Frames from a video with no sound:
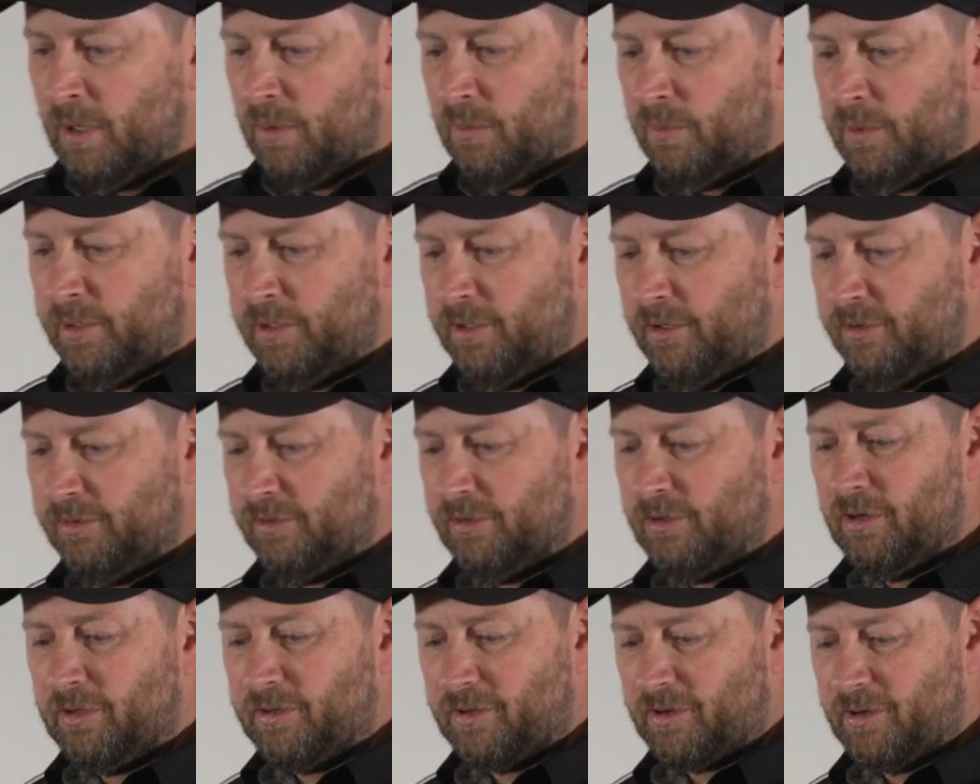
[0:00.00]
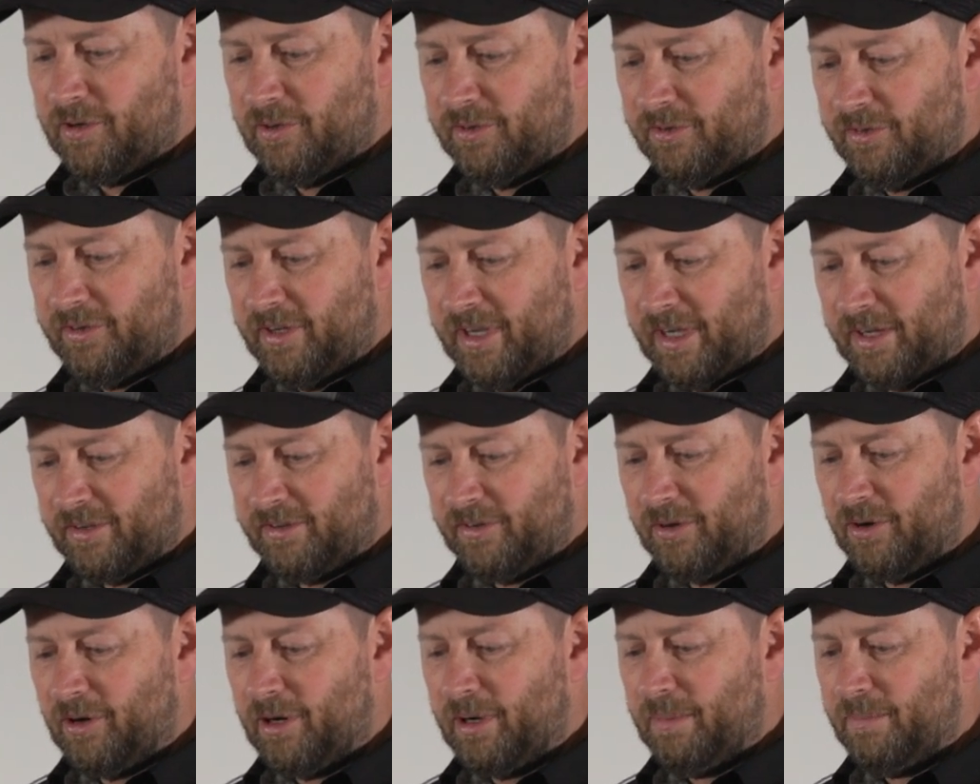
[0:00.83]
We use a non-contact
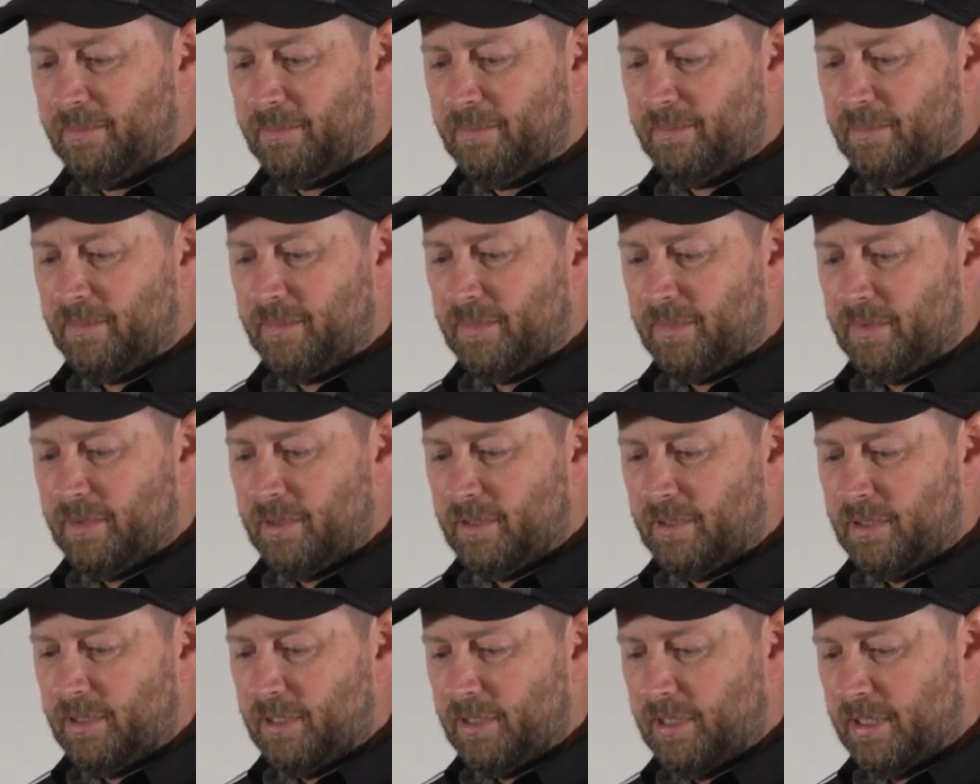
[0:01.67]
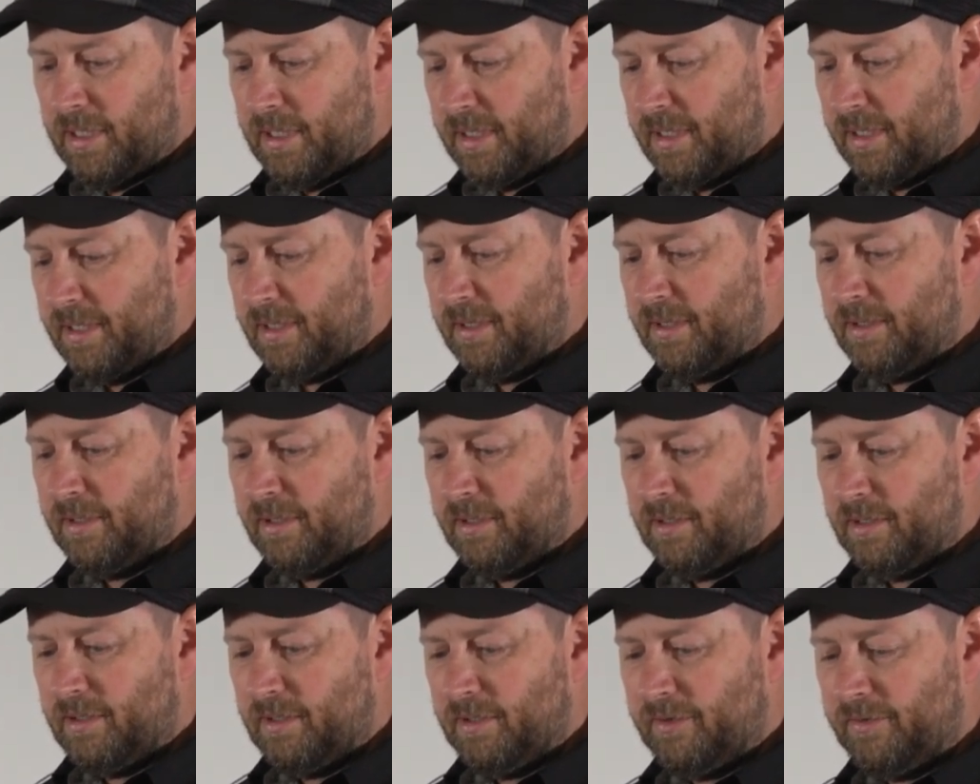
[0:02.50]
type
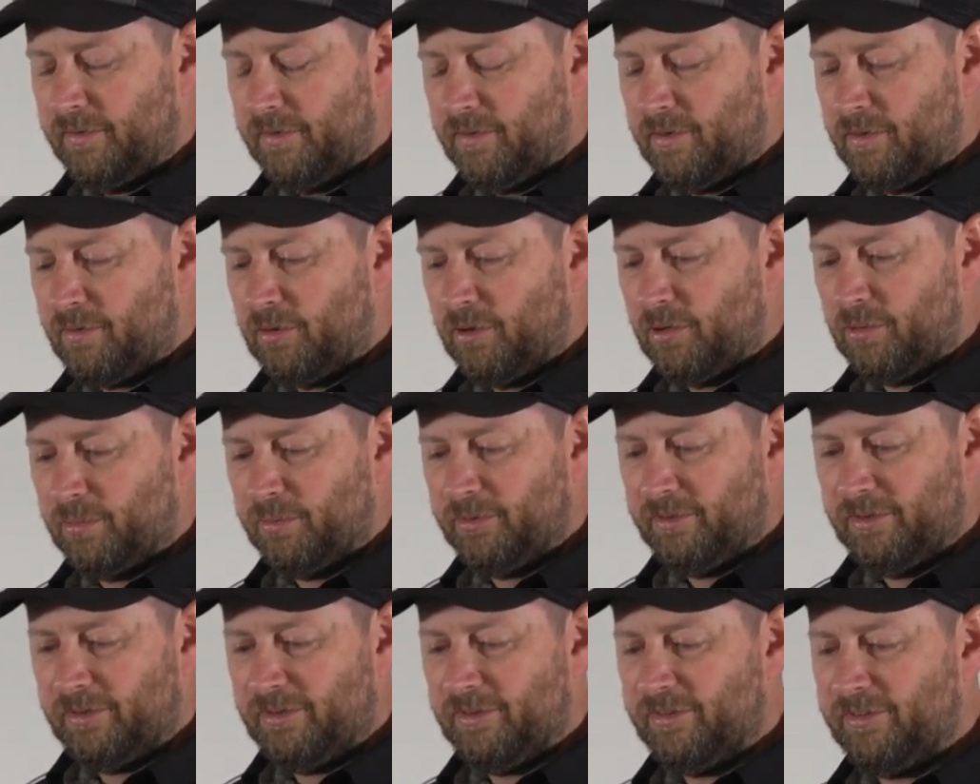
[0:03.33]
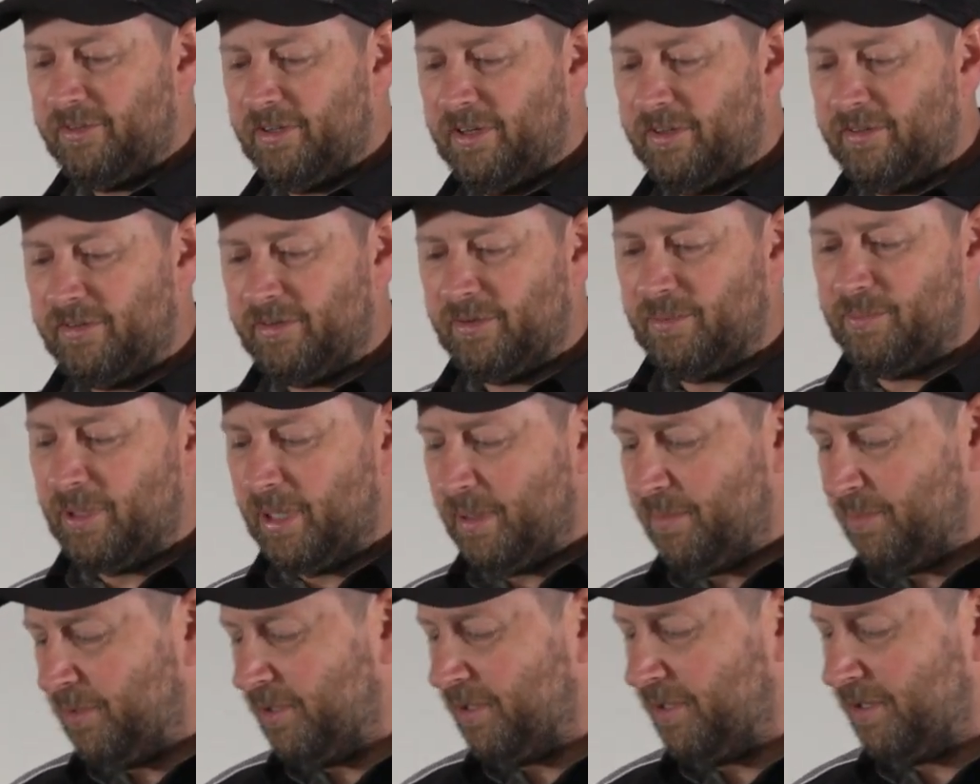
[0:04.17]
throttle position sensor
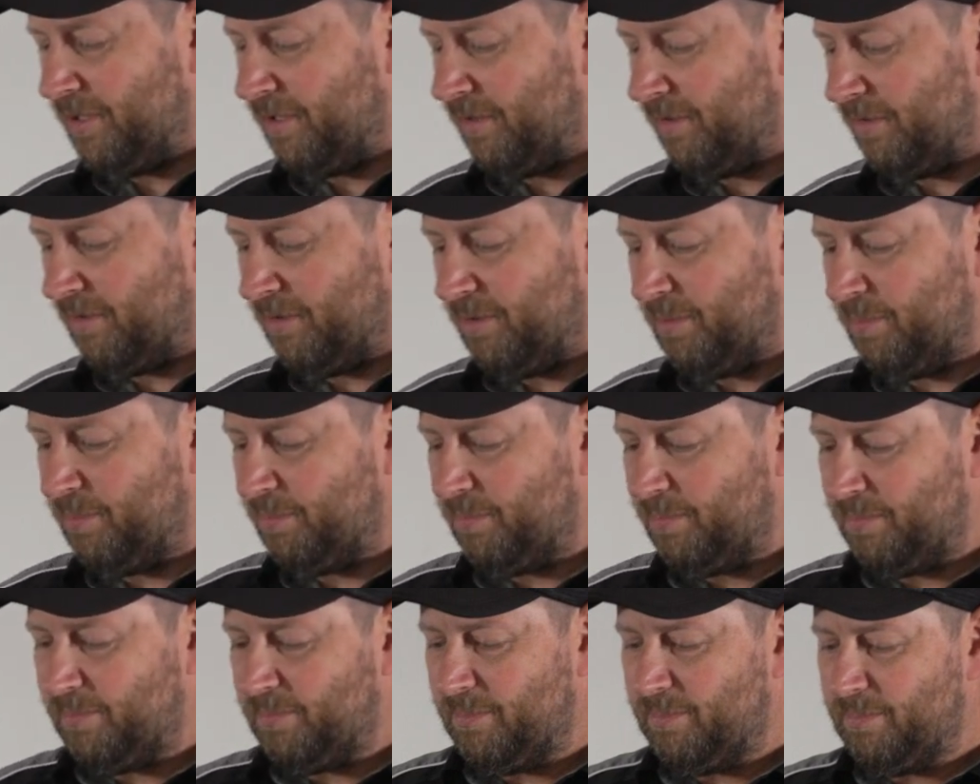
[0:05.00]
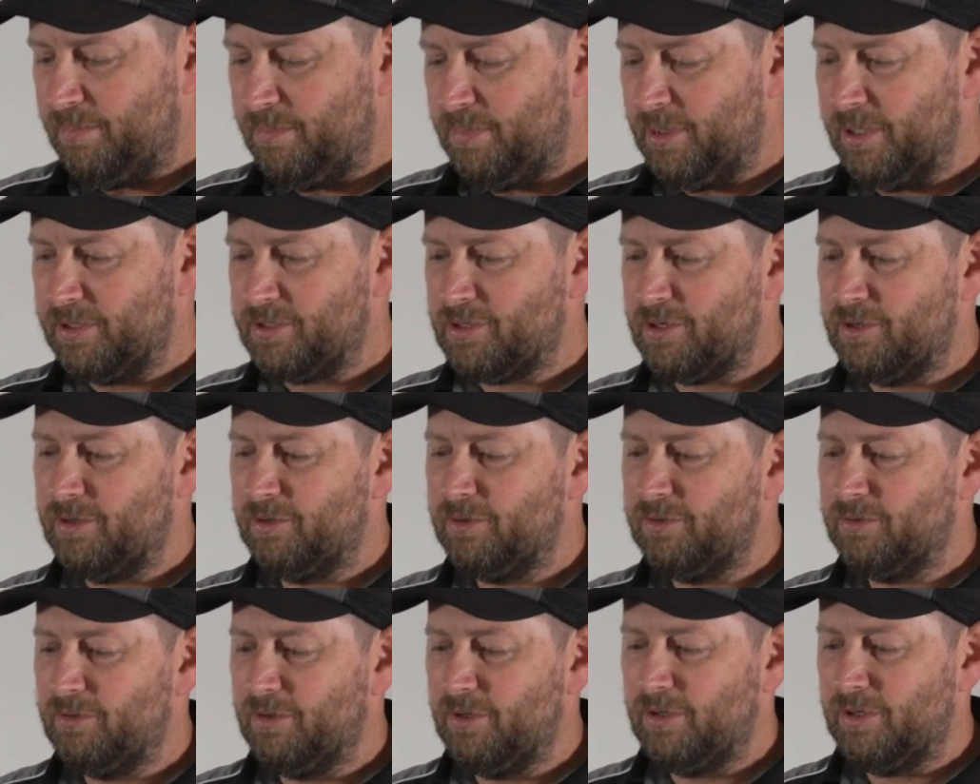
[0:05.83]
made by a bunch
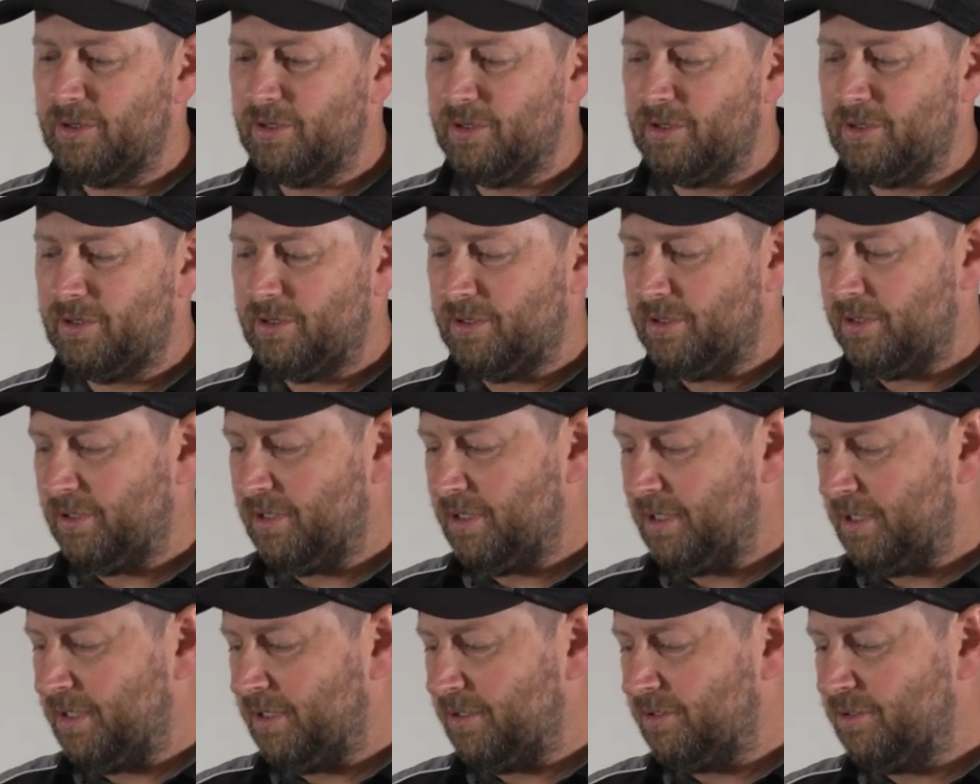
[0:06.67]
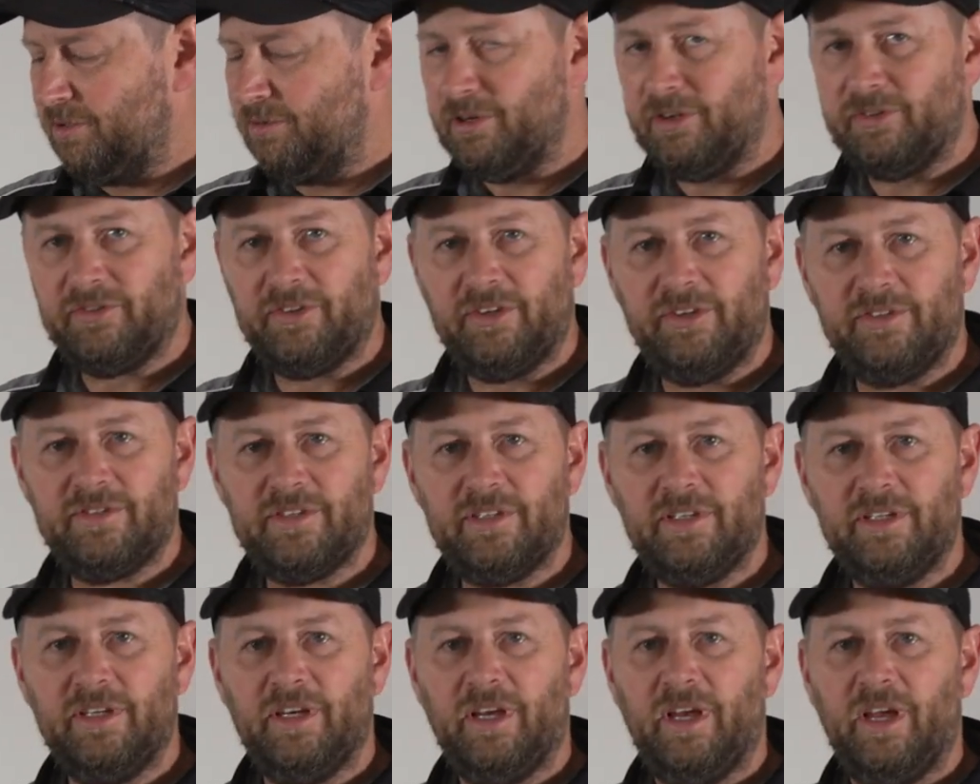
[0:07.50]
called
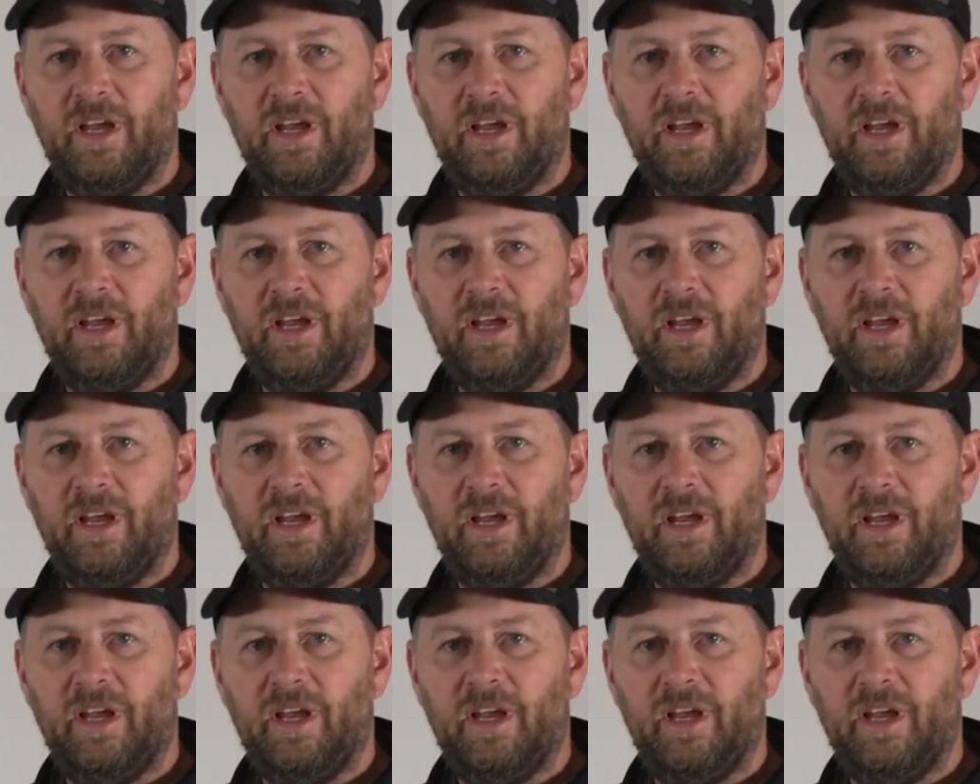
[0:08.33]
Eurosensor,